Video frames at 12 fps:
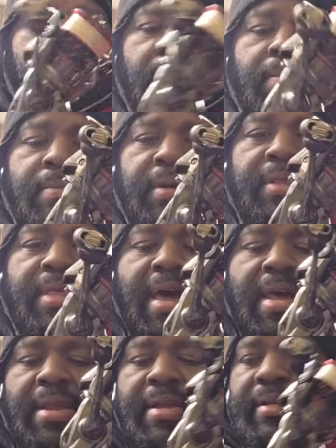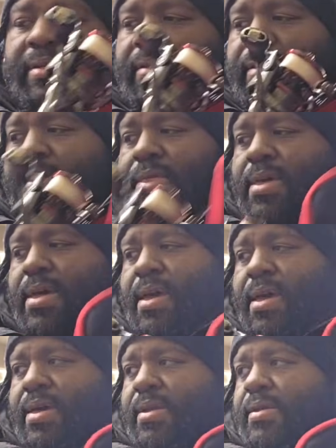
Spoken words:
But that is that.